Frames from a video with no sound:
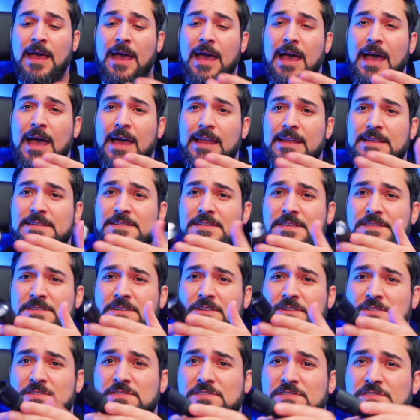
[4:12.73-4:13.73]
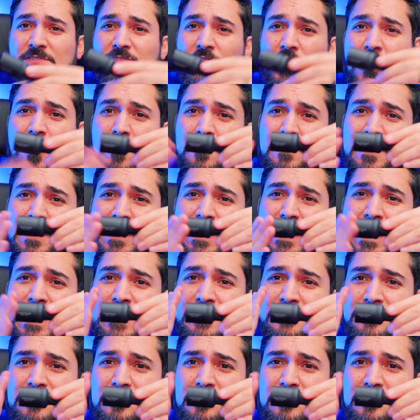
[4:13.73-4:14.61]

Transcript: and it's just going to stop the lens